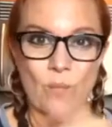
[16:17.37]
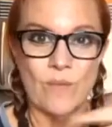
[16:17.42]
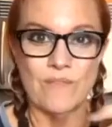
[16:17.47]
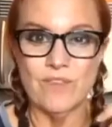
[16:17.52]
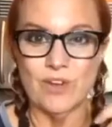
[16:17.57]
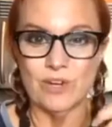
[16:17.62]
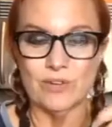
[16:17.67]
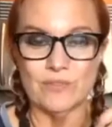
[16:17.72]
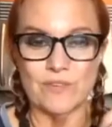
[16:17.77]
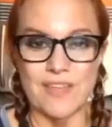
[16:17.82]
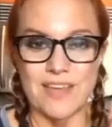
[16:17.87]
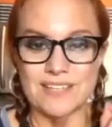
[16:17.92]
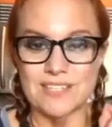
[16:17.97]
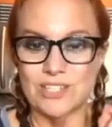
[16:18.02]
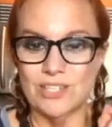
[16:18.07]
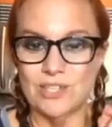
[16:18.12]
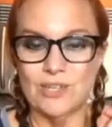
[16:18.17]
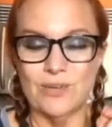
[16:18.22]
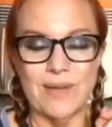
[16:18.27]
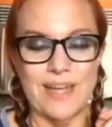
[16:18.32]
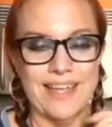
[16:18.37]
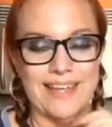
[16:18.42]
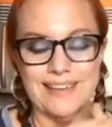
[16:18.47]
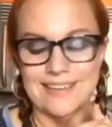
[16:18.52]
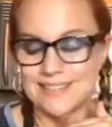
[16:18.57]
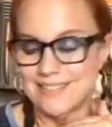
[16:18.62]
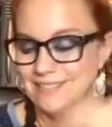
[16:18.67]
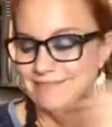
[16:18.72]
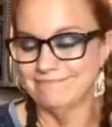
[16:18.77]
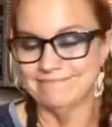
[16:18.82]
We voted for that too.
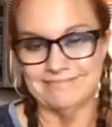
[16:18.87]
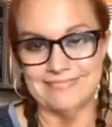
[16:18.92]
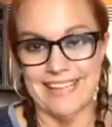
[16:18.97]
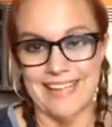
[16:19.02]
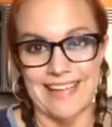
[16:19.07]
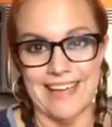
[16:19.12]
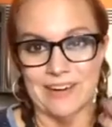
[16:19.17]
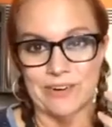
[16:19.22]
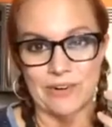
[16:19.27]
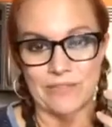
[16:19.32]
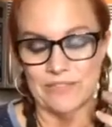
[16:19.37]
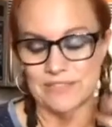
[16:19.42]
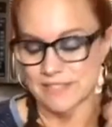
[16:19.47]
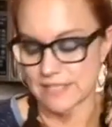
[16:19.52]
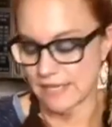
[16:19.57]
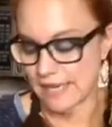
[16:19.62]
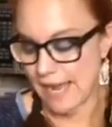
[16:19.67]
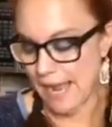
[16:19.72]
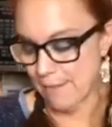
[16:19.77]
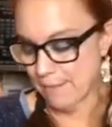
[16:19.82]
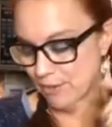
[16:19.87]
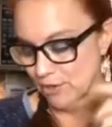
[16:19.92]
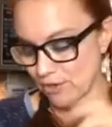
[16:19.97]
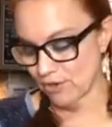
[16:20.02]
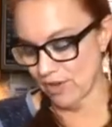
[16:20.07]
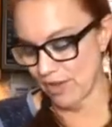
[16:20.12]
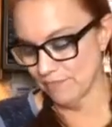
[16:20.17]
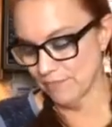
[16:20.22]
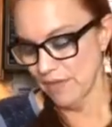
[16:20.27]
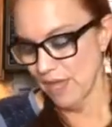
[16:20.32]
And yeah, I don't know if it's going to happen
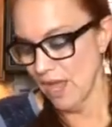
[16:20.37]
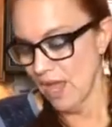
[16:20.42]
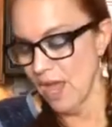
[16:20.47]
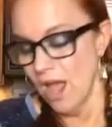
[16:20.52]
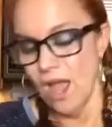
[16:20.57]
or not.